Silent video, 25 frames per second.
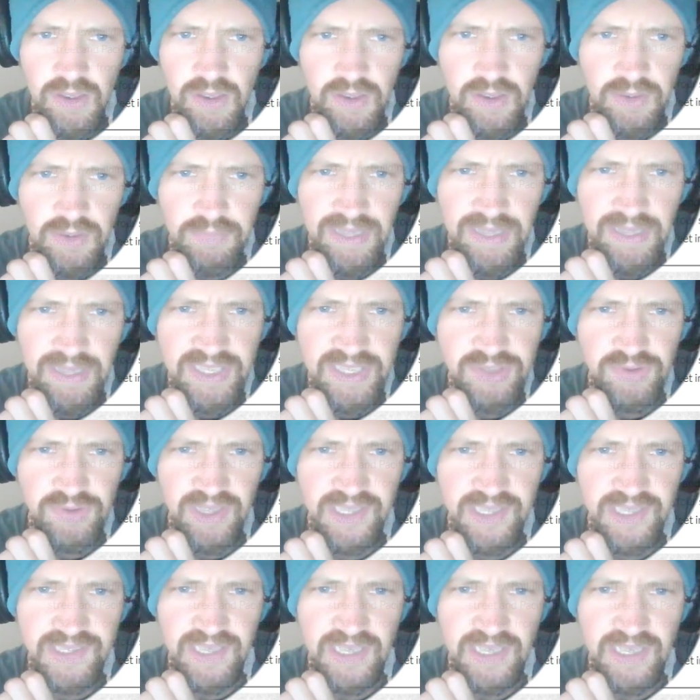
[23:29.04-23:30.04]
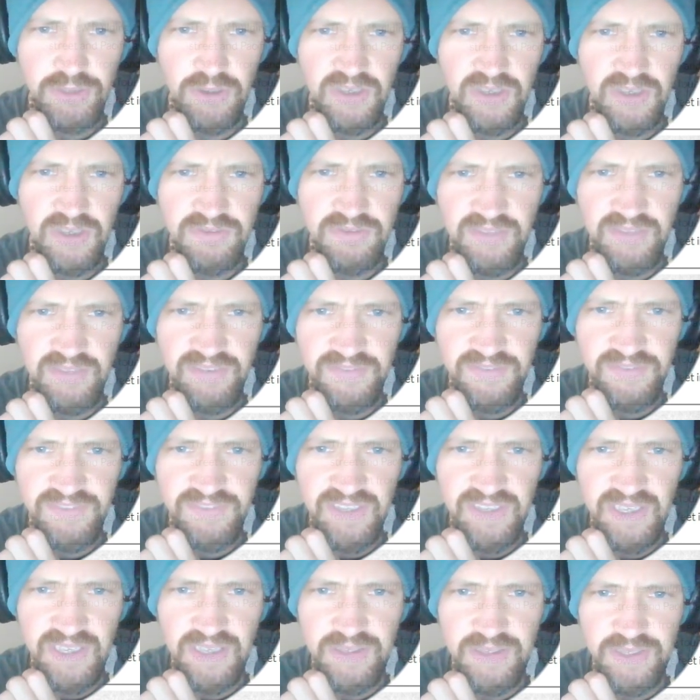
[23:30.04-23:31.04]
The masonry extending 225
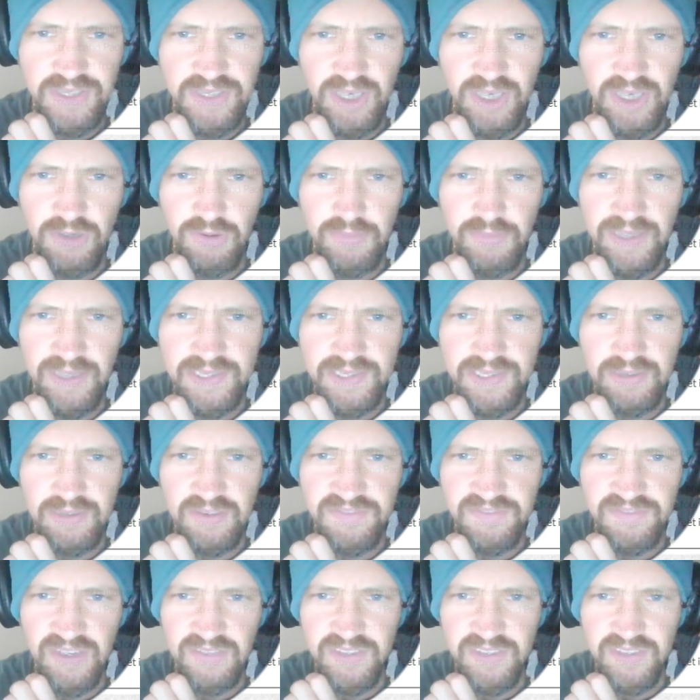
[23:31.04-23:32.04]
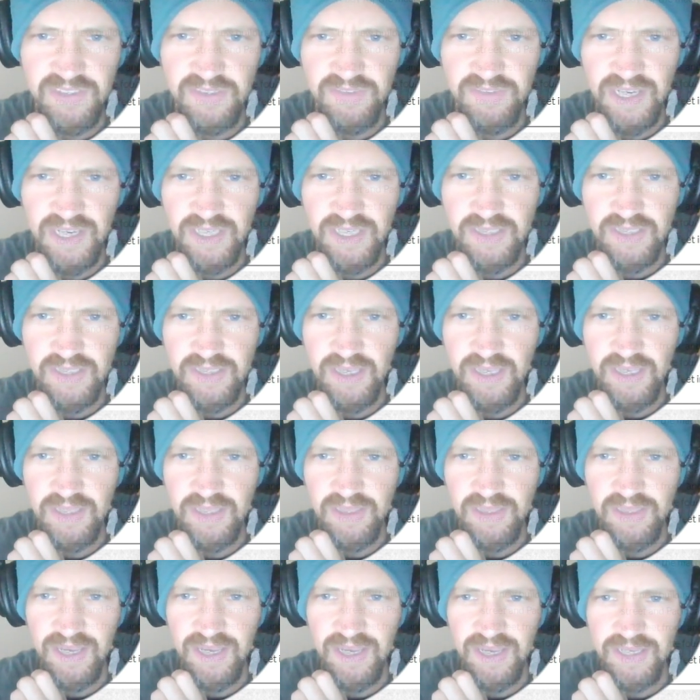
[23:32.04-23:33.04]
feet and the toe remaining 75 feet of iron, and
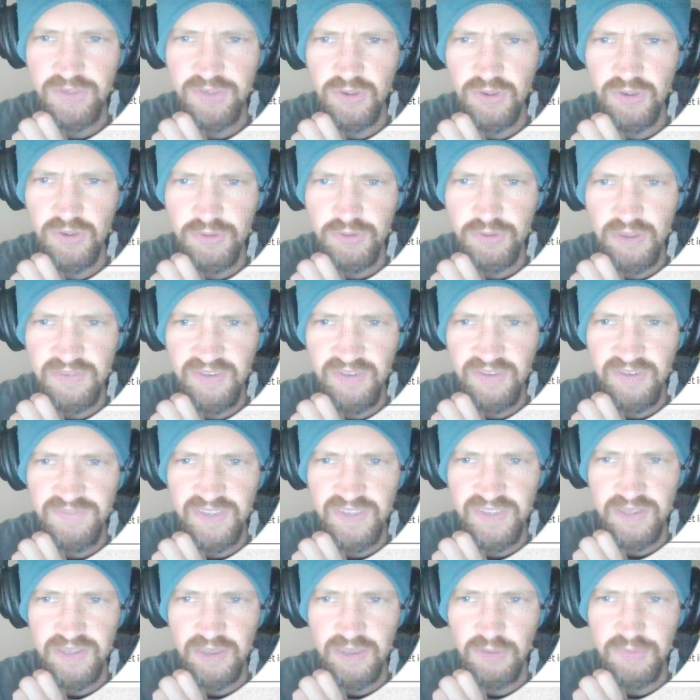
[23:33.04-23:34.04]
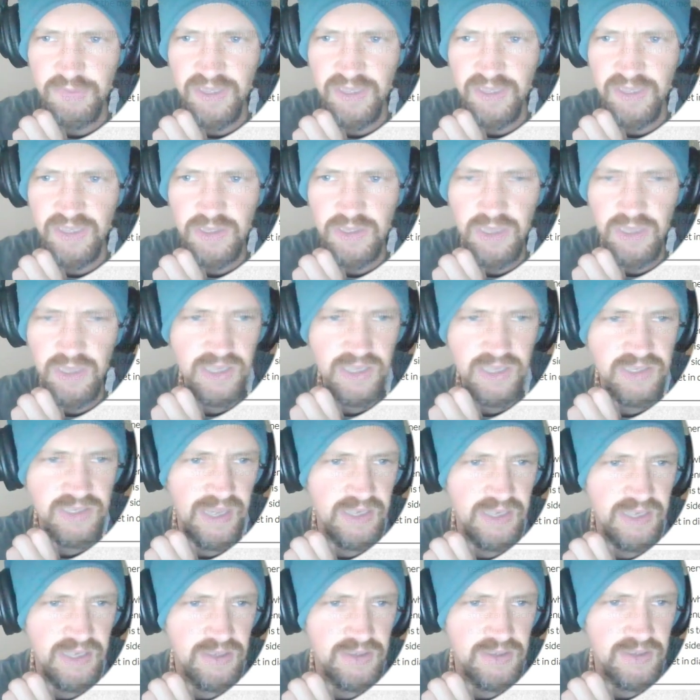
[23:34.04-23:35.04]
the height of 225 feet. There will be a clock
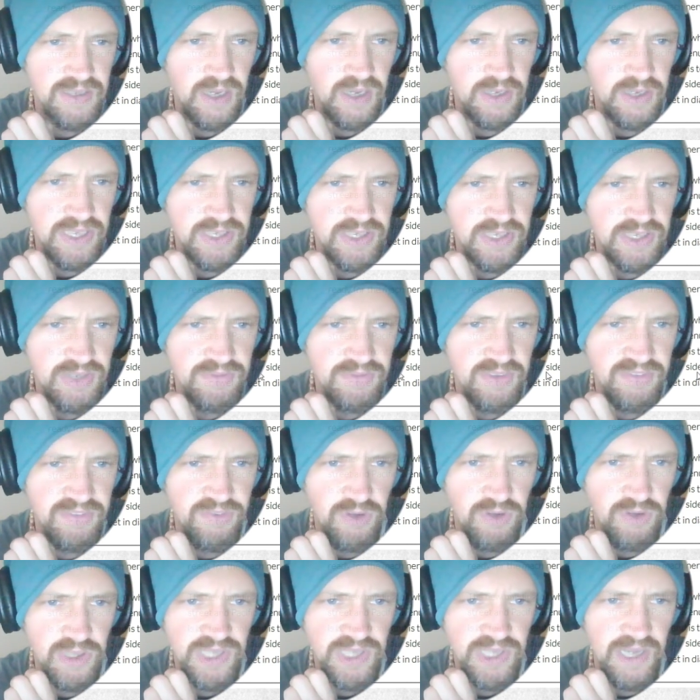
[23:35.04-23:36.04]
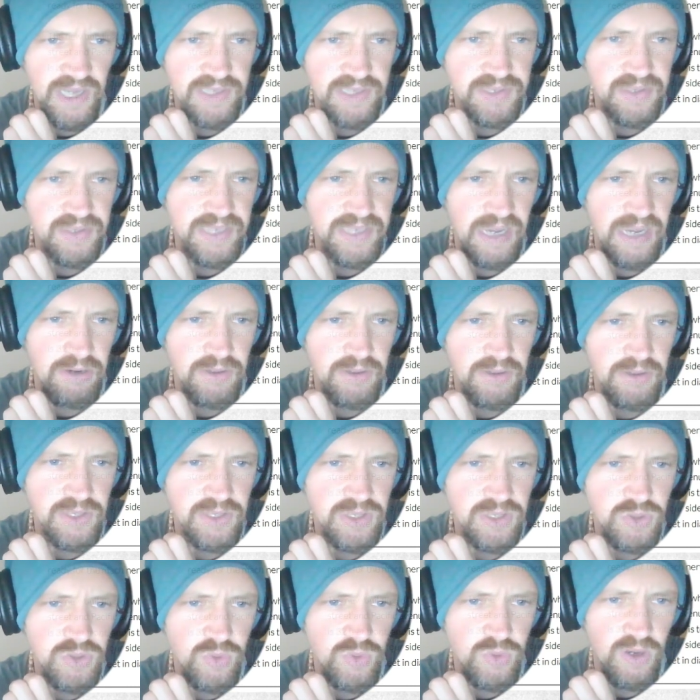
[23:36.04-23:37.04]
dial on each of the 4 sides of the tower,
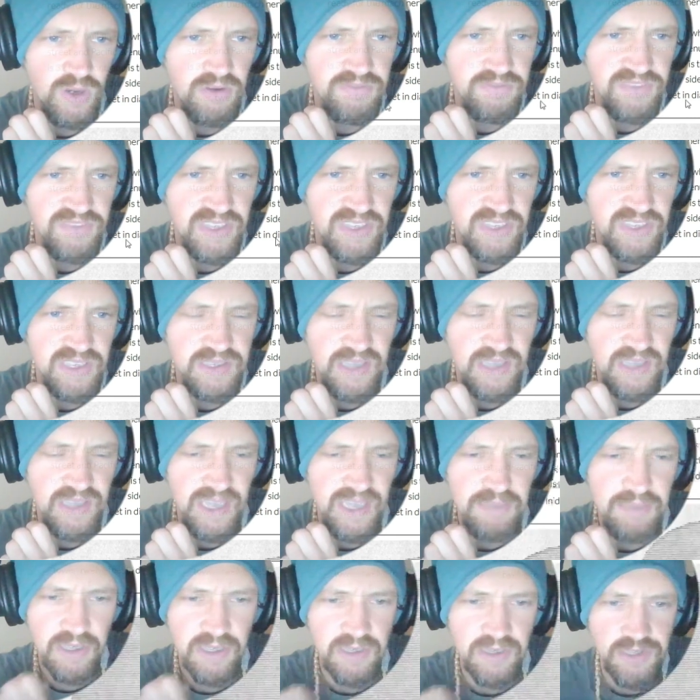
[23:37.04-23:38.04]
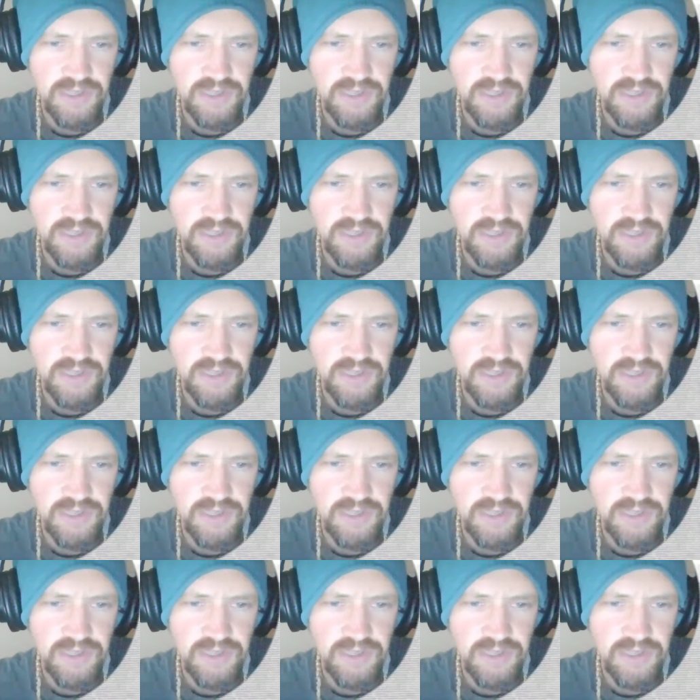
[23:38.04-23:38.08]
12 feet in diameter.